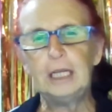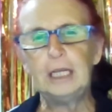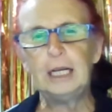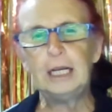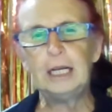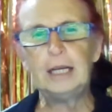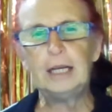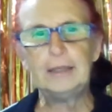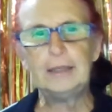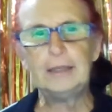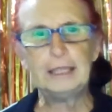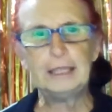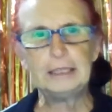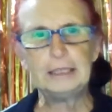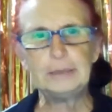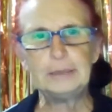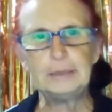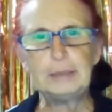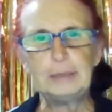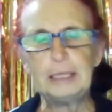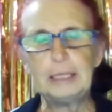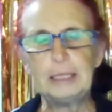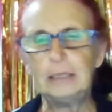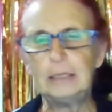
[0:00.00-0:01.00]
this
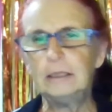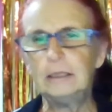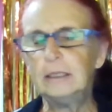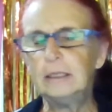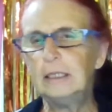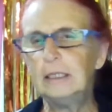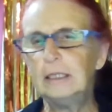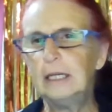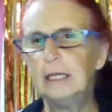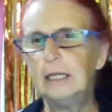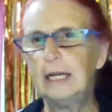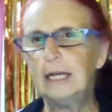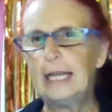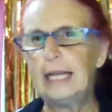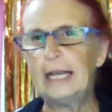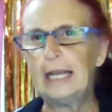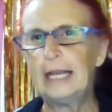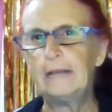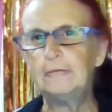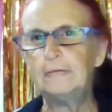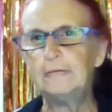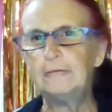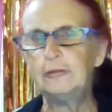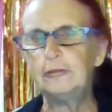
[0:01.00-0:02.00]
one. I
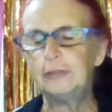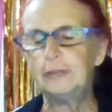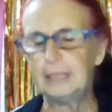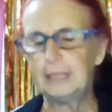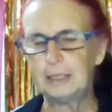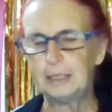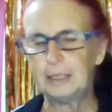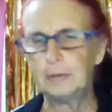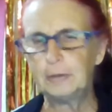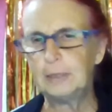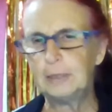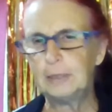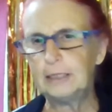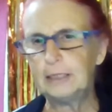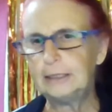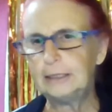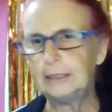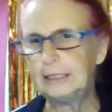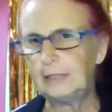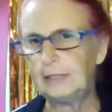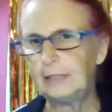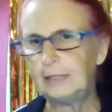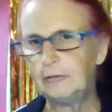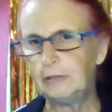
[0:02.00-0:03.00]
have Tranquility
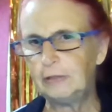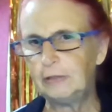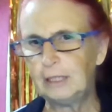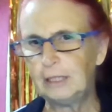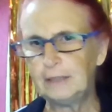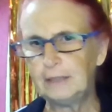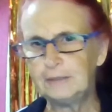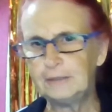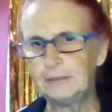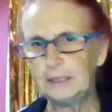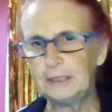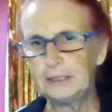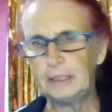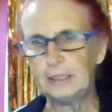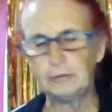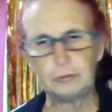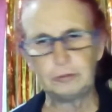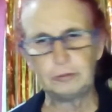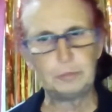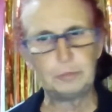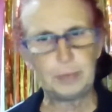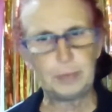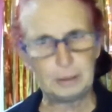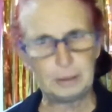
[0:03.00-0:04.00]
Through Life's Natural
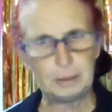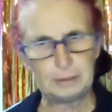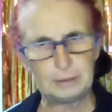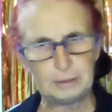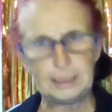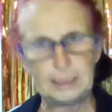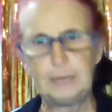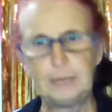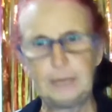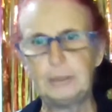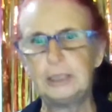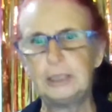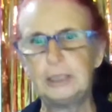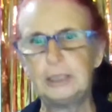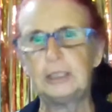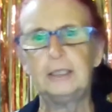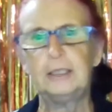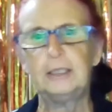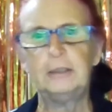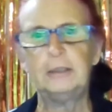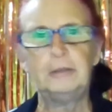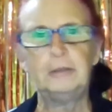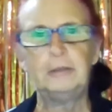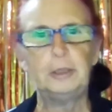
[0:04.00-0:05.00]
Beauty, which I know
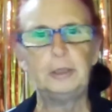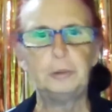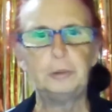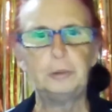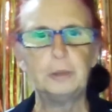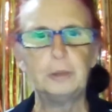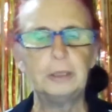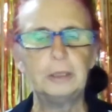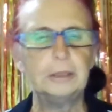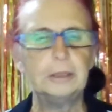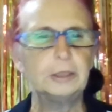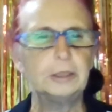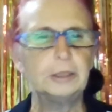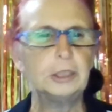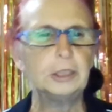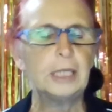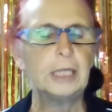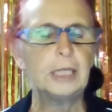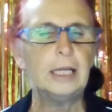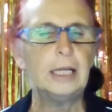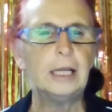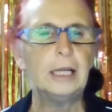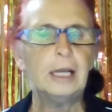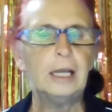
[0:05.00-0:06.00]
you watch.
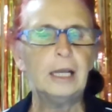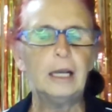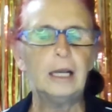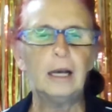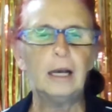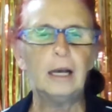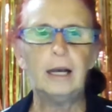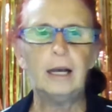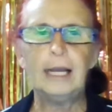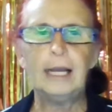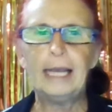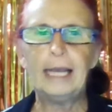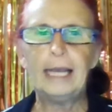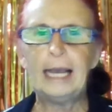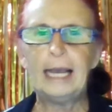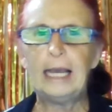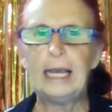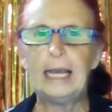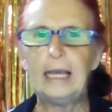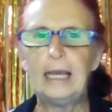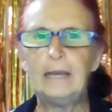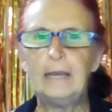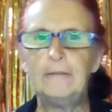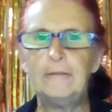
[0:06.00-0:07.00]
I
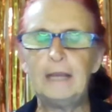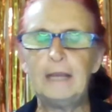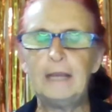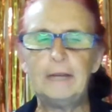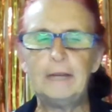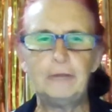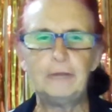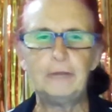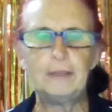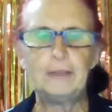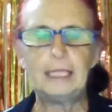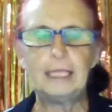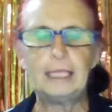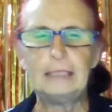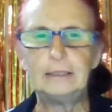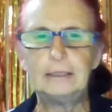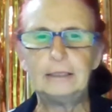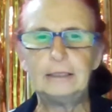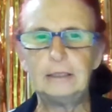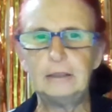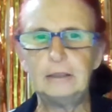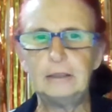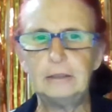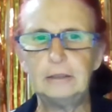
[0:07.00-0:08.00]
have Everything
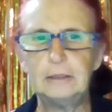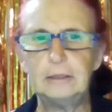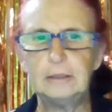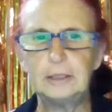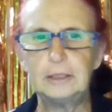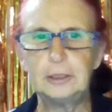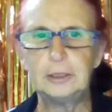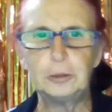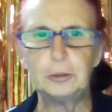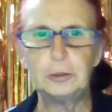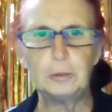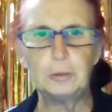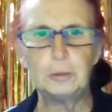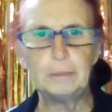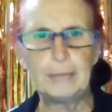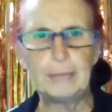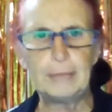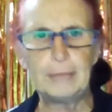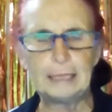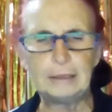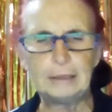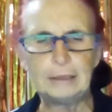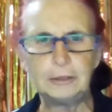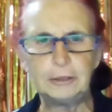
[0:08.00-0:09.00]
Dance, Your
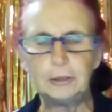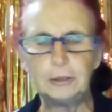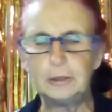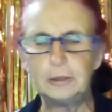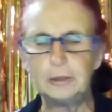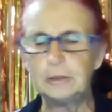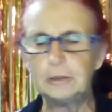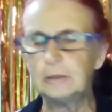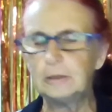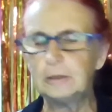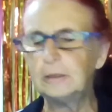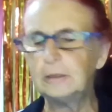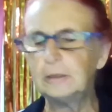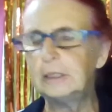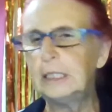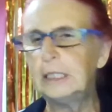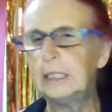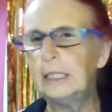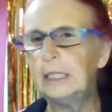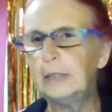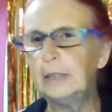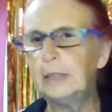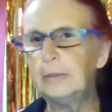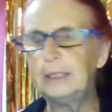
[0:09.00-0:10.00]
Mentor,
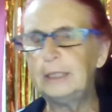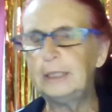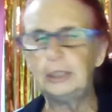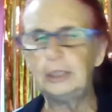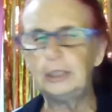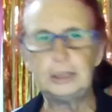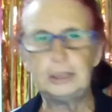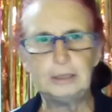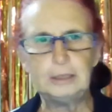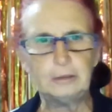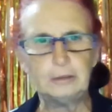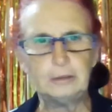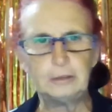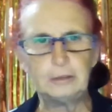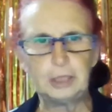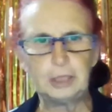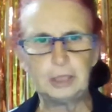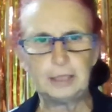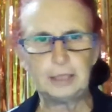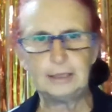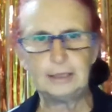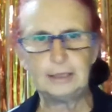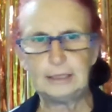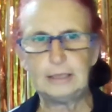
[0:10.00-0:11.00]
which is not
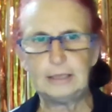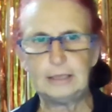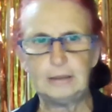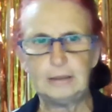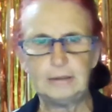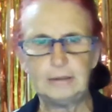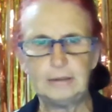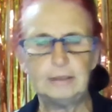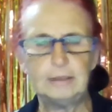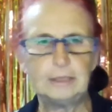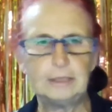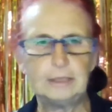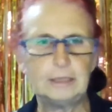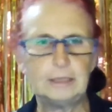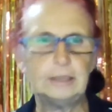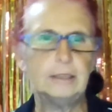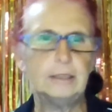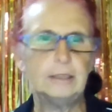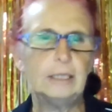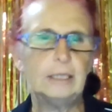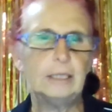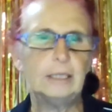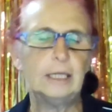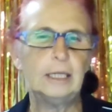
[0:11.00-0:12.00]
just dance.
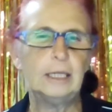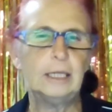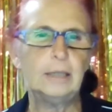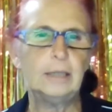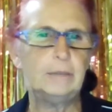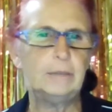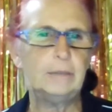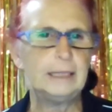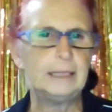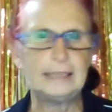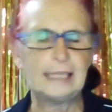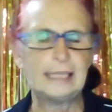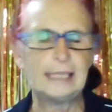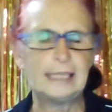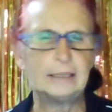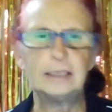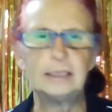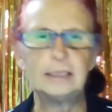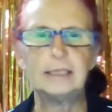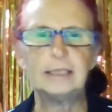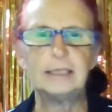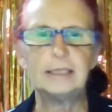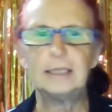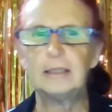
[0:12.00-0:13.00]
It's
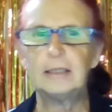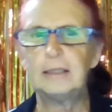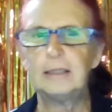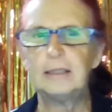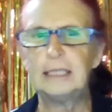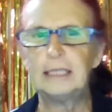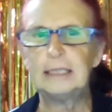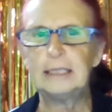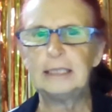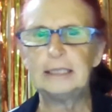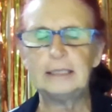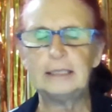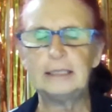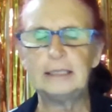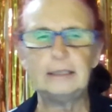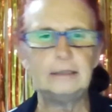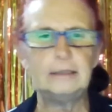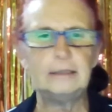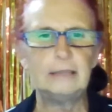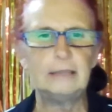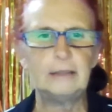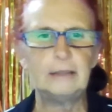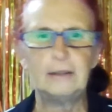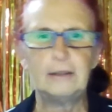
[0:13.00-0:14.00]
exercise and
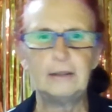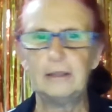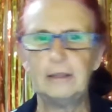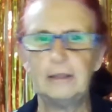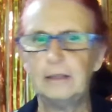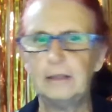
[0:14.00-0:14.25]
other